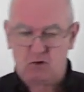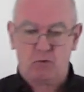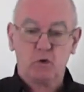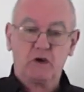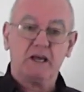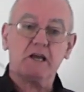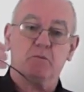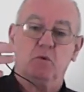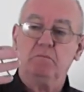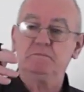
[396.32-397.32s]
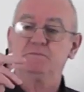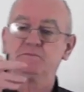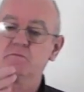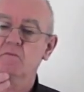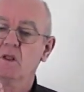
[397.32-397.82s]
normal cable,
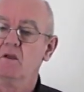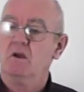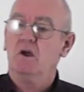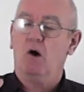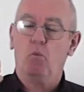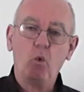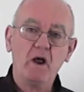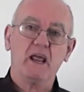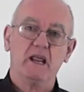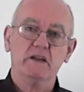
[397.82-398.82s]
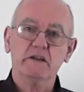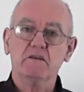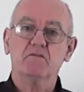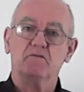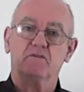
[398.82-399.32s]
and one end
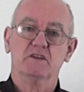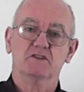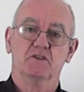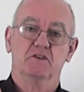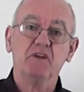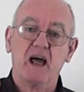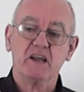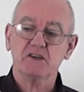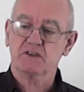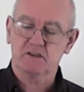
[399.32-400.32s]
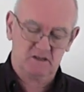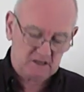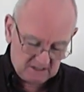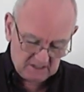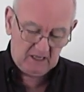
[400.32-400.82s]
fits on the flash,
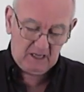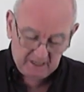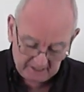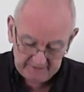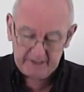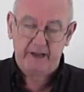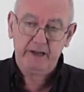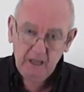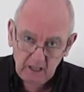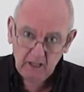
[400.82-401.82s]
and then